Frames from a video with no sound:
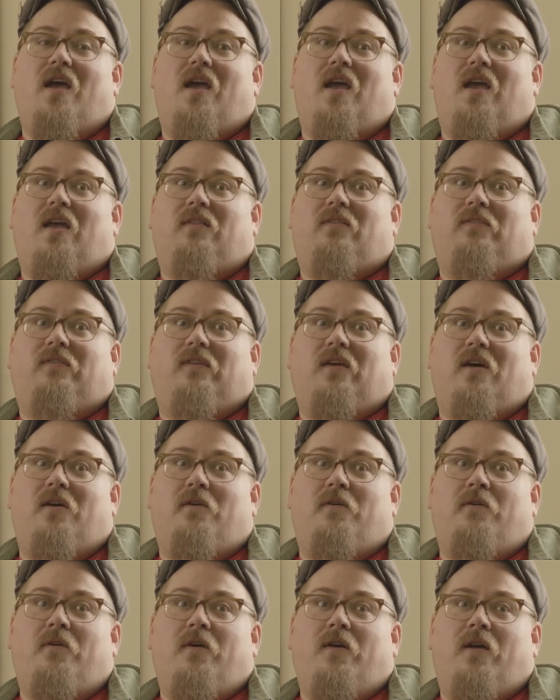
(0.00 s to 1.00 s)
And
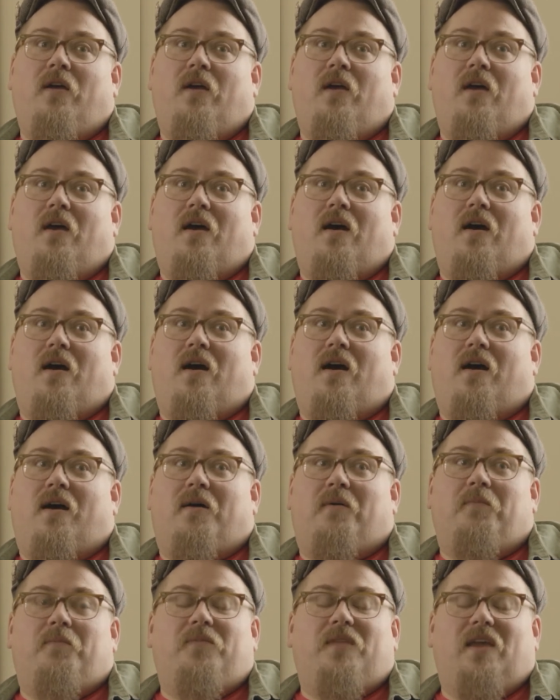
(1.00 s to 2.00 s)
so
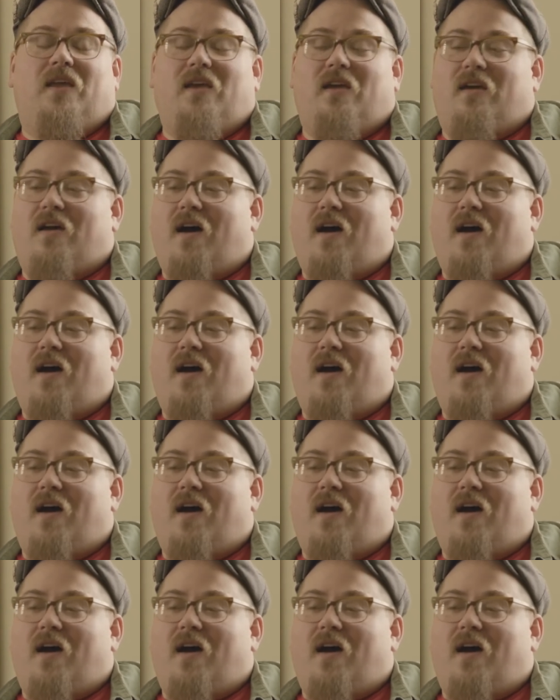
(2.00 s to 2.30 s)
they get